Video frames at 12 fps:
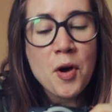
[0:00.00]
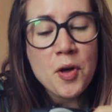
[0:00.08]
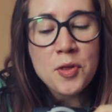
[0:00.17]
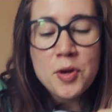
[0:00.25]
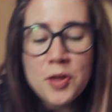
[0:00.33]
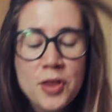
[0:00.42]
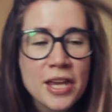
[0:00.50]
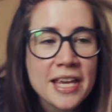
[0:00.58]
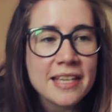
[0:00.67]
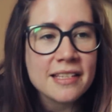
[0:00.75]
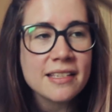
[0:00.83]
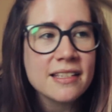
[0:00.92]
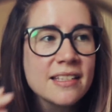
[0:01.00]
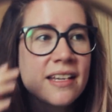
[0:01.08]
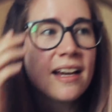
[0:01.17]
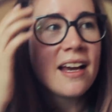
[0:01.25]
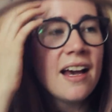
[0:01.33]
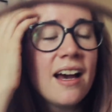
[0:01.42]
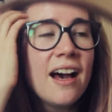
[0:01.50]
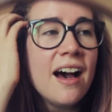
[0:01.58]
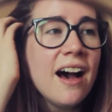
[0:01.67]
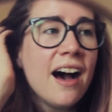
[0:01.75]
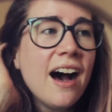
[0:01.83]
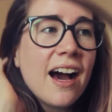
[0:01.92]
other things.
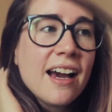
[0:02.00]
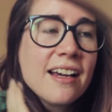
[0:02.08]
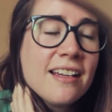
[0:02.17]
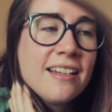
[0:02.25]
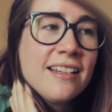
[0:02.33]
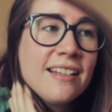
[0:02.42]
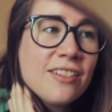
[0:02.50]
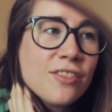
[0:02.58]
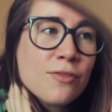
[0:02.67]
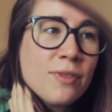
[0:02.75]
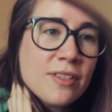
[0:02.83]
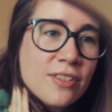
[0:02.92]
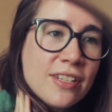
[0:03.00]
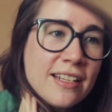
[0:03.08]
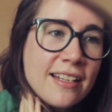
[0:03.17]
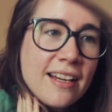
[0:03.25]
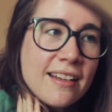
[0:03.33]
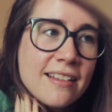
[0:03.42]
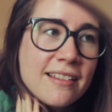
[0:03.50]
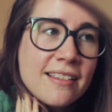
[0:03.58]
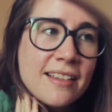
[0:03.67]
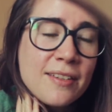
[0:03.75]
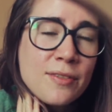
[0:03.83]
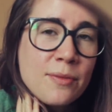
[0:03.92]
I just want to say, guys,
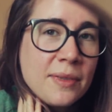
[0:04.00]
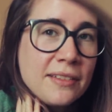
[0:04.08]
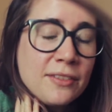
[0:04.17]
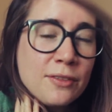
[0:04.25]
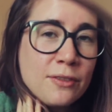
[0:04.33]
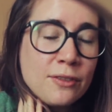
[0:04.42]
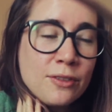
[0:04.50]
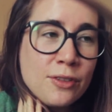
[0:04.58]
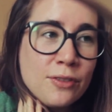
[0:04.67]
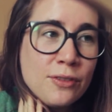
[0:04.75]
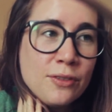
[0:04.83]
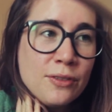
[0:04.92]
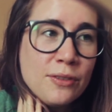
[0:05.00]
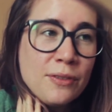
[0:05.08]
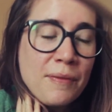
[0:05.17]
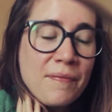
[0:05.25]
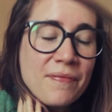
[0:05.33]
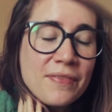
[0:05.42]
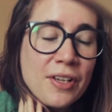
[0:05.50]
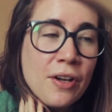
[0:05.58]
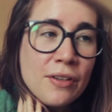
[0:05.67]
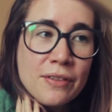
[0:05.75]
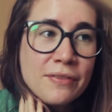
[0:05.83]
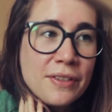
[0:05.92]
thank you so much to
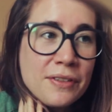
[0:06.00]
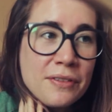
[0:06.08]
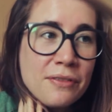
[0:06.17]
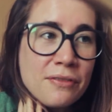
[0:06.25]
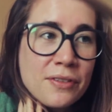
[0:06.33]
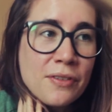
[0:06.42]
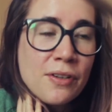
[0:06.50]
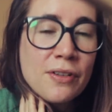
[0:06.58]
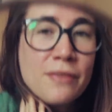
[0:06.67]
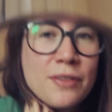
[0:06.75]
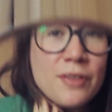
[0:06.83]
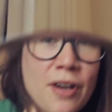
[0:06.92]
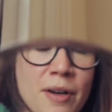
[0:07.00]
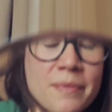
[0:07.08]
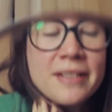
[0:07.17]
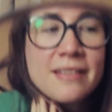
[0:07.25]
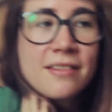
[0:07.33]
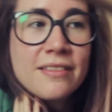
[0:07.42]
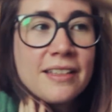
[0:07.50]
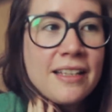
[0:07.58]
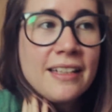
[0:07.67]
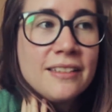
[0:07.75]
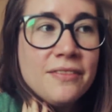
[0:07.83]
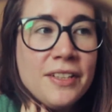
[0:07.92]
all of you for all of your comments on the
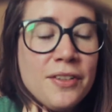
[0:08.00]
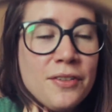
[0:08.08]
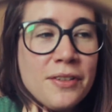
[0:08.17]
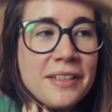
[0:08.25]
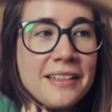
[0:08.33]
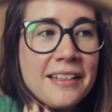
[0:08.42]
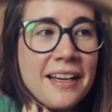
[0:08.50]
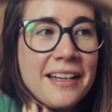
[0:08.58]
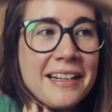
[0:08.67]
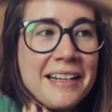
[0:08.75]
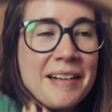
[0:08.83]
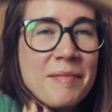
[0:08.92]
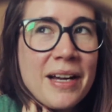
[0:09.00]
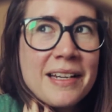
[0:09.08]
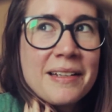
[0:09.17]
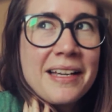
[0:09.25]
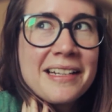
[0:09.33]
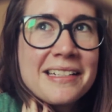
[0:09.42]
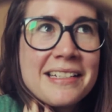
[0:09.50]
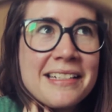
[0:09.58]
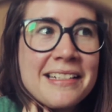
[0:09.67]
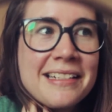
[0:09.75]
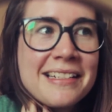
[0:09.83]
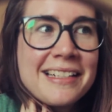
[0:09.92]
last video. I, uh, I, I
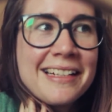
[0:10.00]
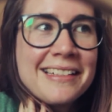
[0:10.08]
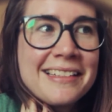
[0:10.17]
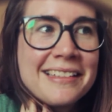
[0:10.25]
didn't intend